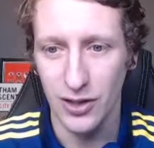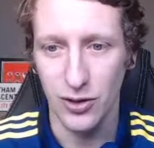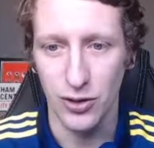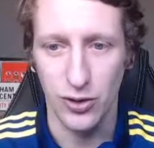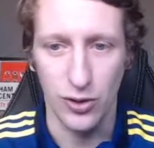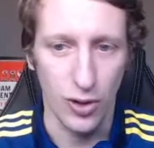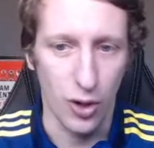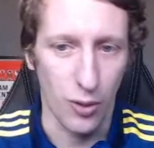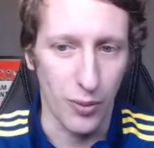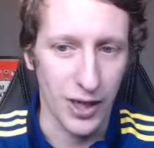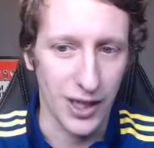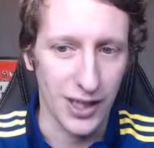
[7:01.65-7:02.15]

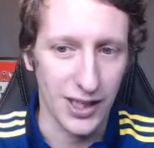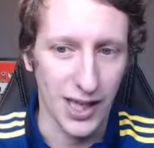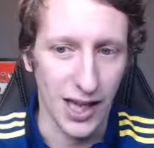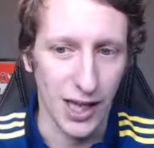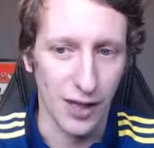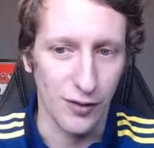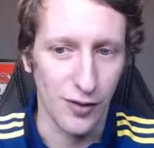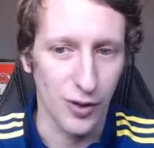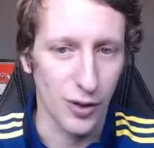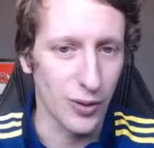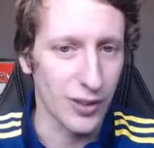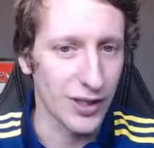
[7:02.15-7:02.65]
Dominic
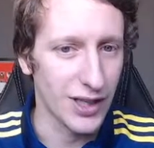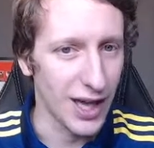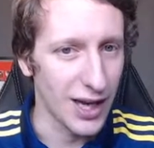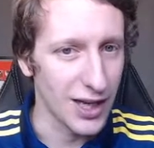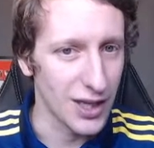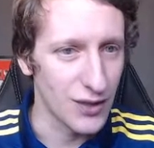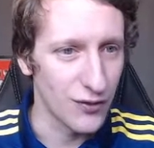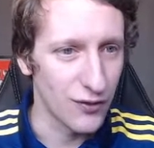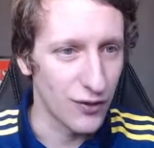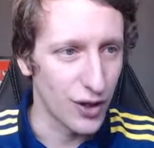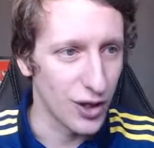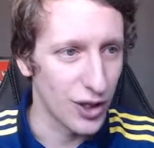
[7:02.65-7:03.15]
Calvert-Lewin getting his
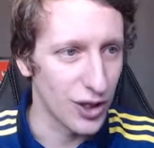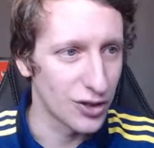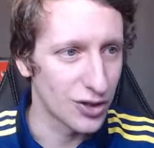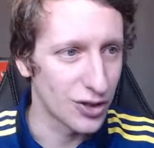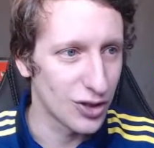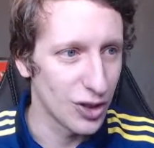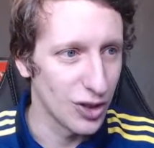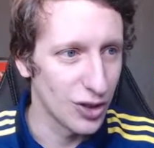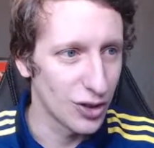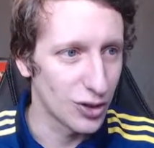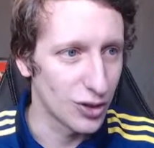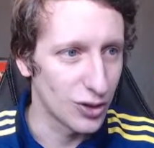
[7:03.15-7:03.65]
first
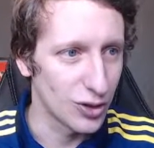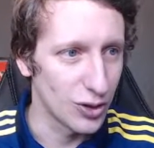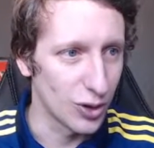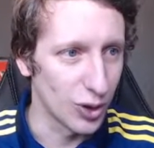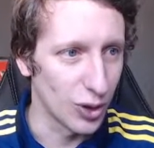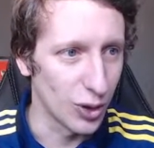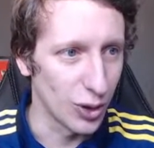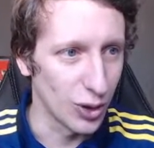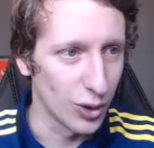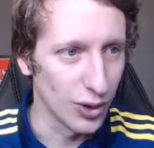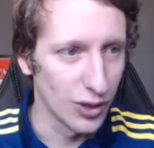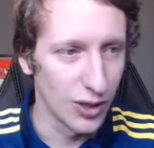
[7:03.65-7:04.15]

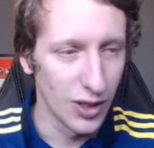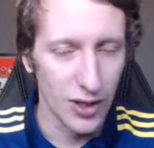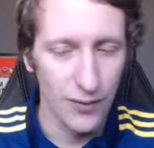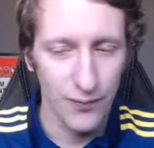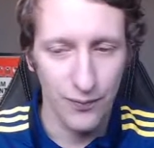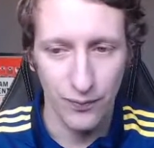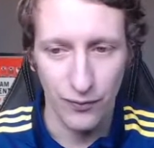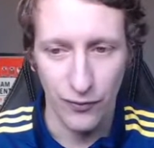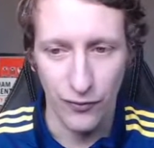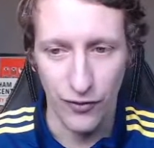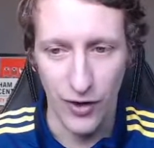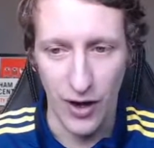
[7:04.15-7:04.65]
goal,
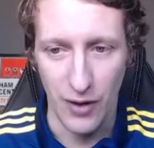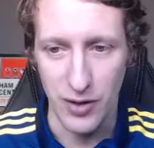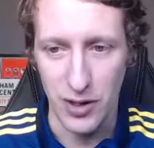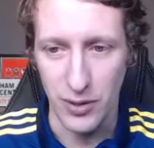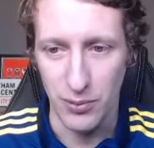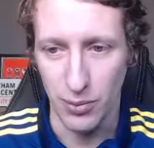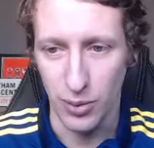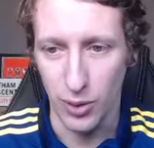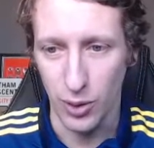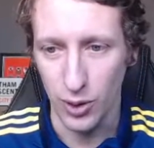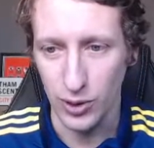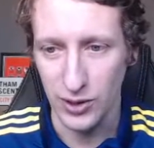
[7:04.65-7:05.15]
very
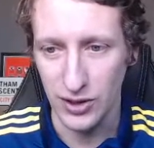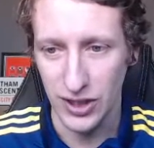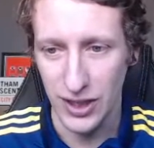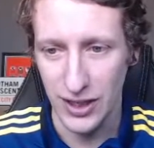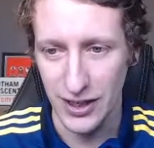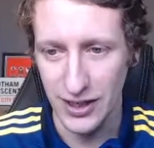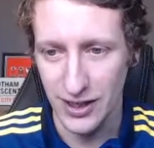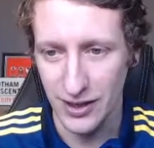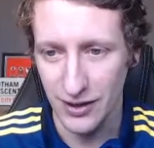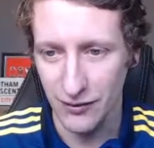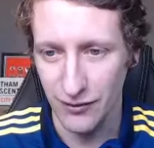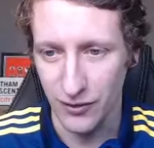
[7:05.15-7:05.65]
important
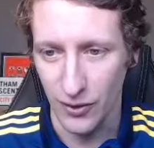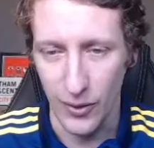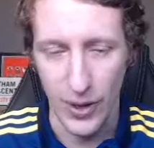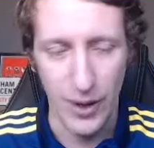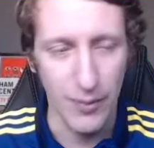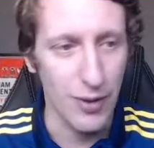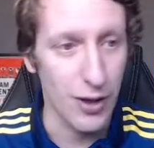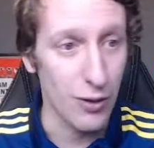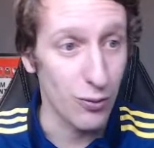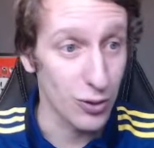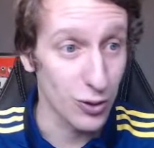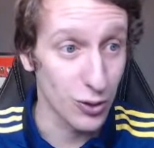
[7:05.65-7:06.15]
for him.
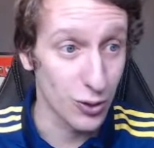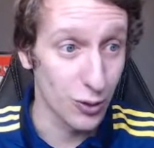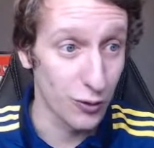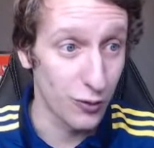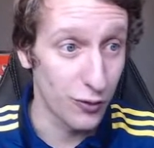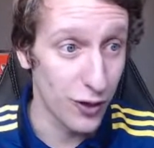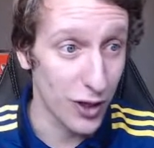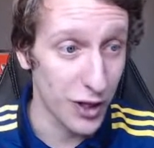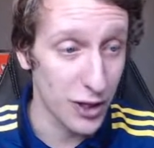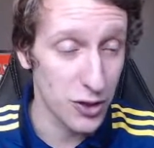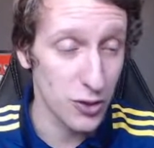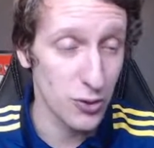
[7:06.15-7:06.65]
It was a good
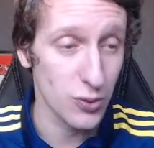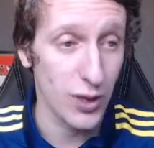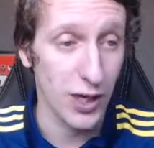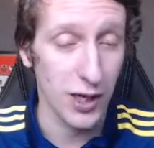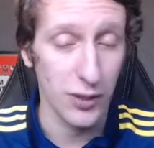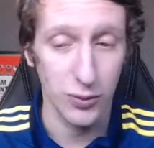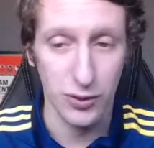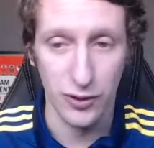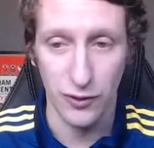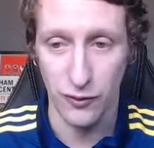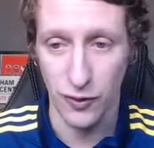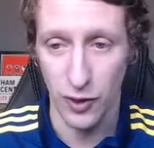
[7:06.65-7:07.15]
finish as well. It
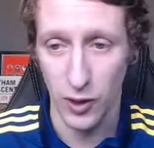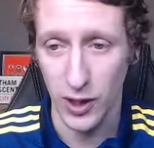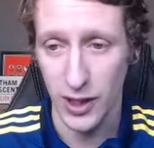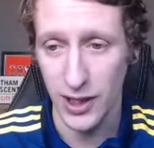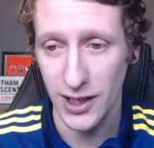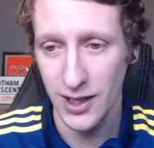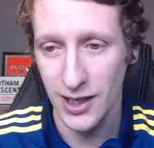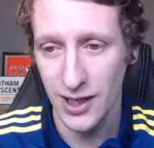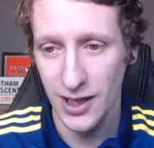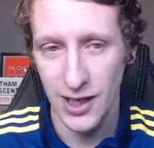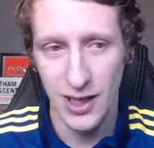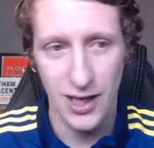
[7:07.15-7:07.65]
was a volley,
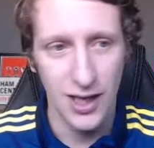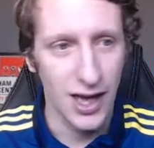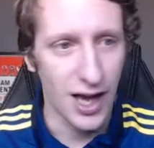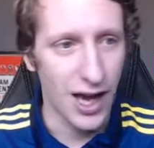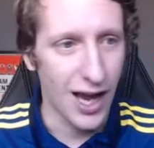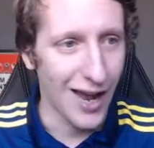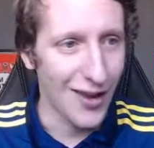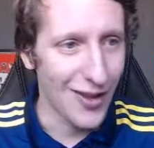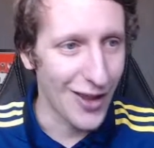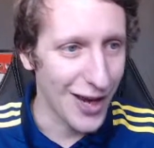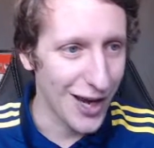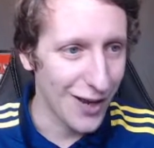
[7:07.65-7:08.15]

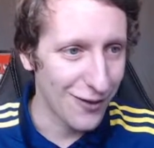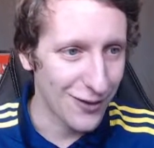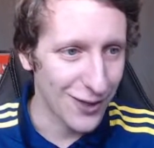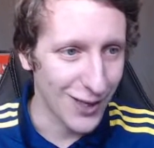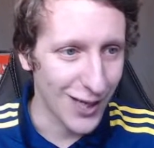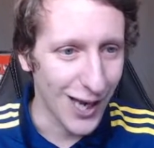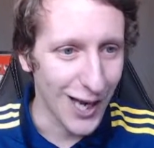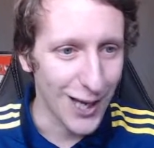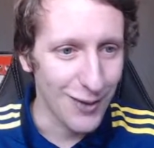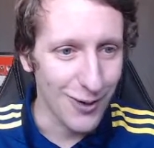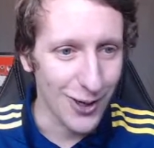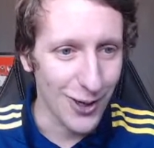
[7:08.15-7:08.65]
and then after
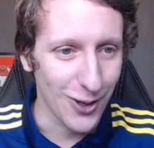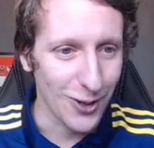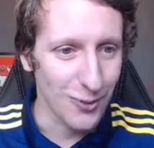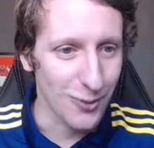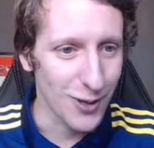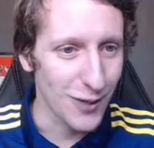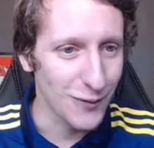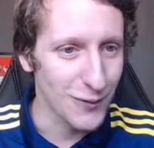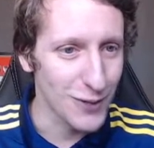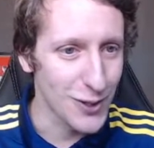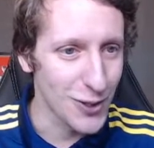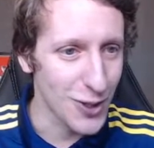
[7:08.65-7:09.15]
that he went on a bit
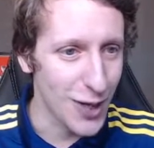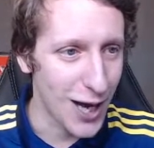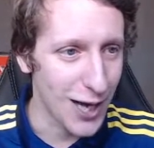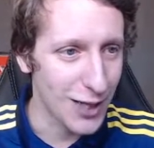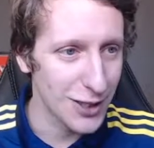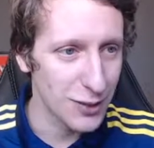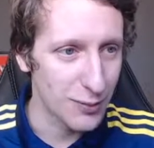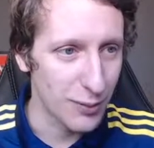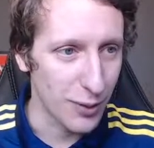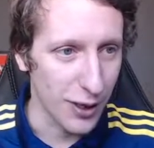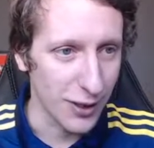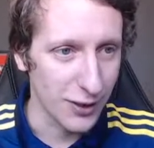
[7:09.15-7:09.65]
of a dry
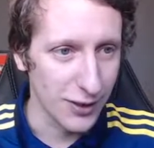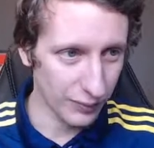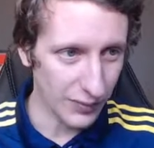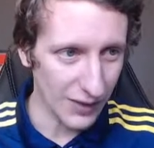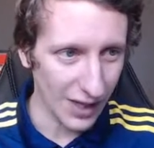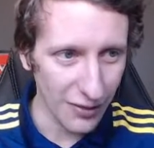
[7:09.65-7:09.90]
spell.